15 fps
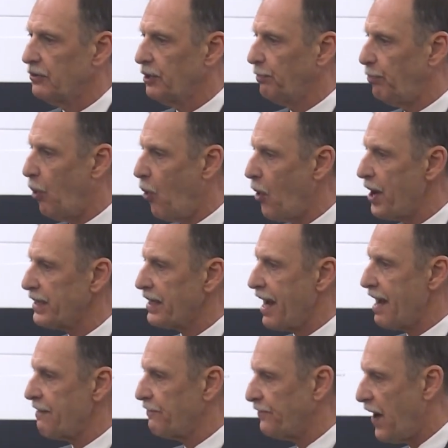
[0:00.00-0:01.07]
to point
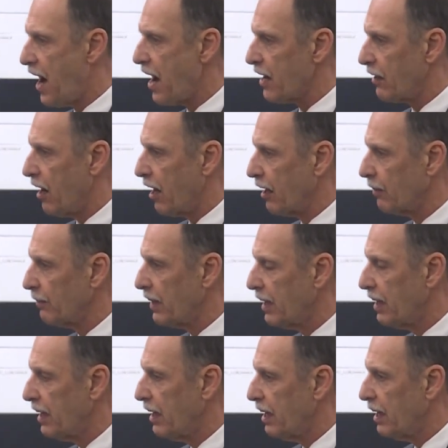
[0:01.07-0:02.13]
a firearm
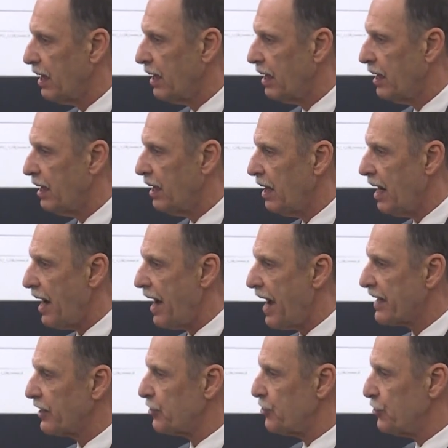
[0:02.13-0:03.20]

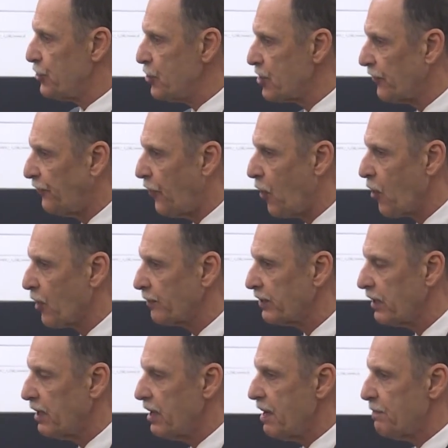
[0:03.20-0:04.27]
at a uniformed
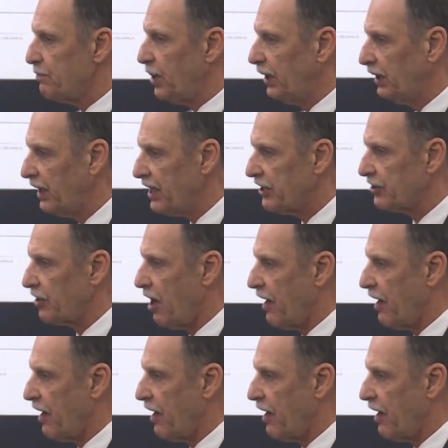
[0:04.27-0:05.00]
police